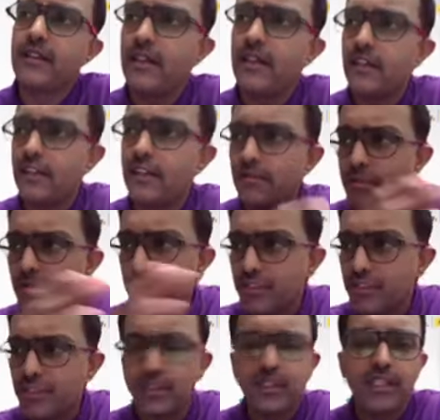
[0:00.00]
in terms of a
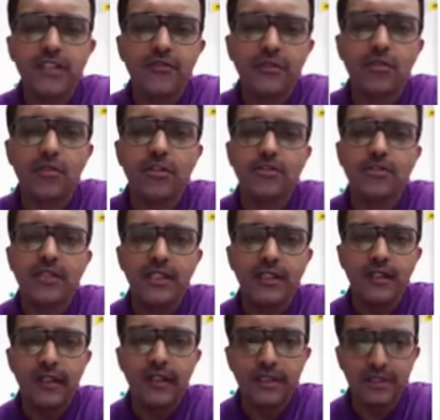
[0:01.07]
journey, if you want to see
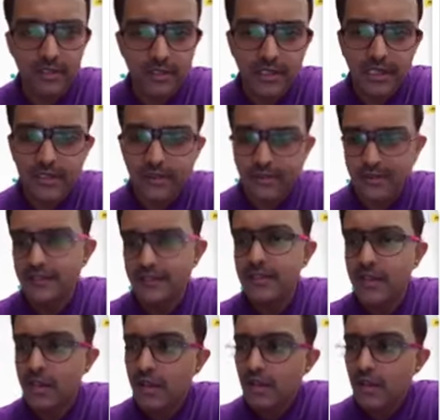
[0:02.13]
it like a journey, and this is
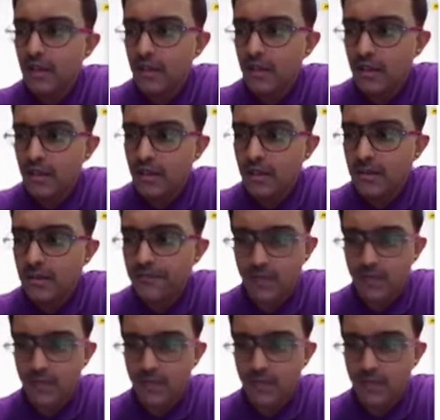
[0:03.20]
uh,